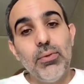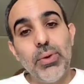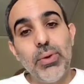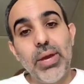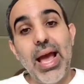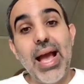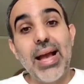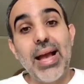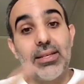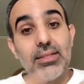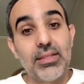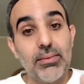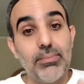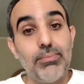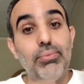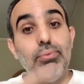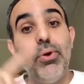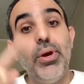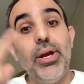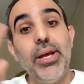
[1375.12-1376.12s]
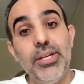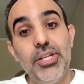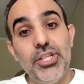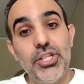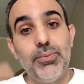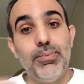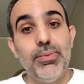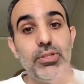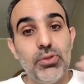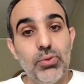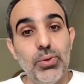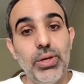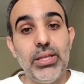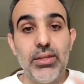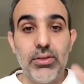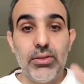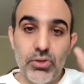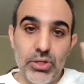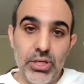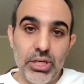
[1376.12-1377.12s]
And then we act as a bridge
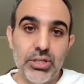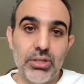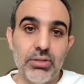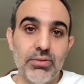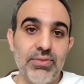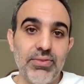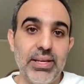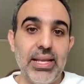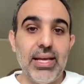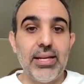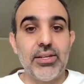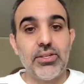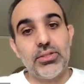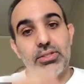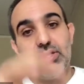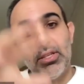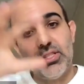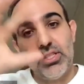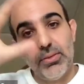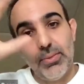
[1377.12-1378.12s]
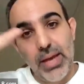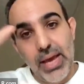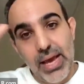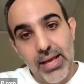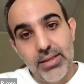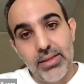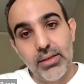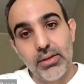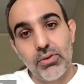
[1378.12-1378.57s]
between the traditional financial system